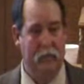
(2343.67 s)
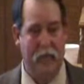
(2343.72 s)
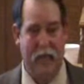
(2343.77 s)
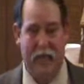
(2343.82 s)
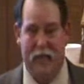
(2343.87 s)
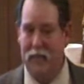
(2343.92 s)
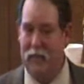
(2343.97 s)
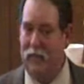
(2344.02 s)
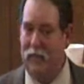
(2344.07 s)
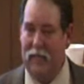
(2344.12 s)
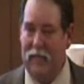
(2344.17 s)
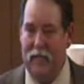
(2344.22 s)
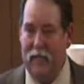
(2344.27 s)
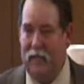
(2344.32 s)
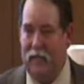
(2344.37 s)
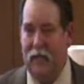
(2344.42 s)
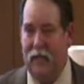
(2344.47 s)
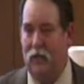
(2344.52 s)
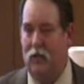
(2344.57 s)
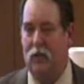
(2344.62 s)

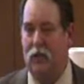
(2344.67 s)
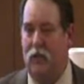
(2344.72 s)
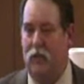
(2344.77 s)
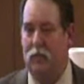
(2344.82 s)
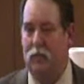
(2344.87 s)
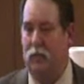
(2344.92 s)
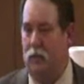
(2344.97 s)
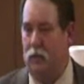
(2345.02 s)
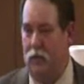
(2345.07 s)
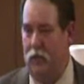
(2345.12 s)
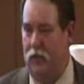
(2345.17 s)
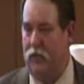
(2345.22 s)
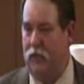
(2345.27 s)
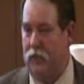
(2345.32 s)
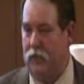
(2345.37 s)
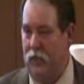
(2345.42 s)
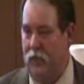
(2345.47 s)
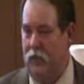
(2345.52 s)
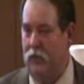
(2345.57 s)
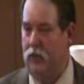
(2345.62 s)
That's how simple
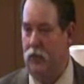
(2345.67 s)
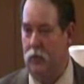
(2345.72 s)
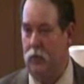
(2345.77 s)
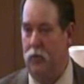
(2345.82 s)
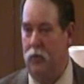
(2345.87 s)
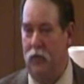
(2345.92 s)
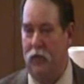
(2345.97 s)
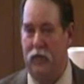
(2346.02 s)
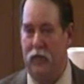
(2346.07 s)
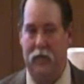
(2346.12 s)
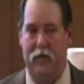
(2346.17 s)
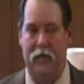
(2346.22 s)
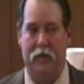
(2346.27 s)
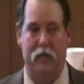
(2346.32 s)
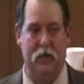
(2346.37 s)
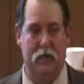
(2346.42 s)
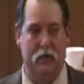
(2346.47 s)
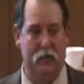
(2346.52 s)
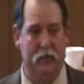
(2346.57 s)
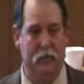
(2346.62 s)
this issue really
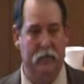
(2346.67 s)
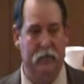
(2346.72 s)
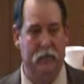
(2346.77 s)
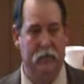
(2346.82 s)
is.